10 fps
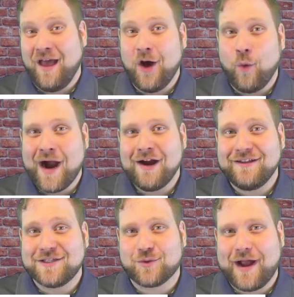A
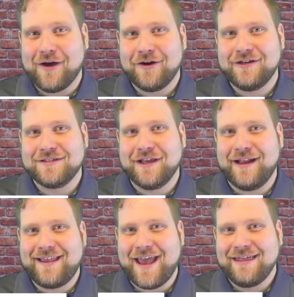wireless router is
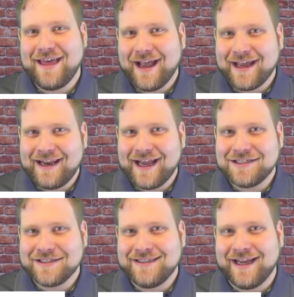going to take that connection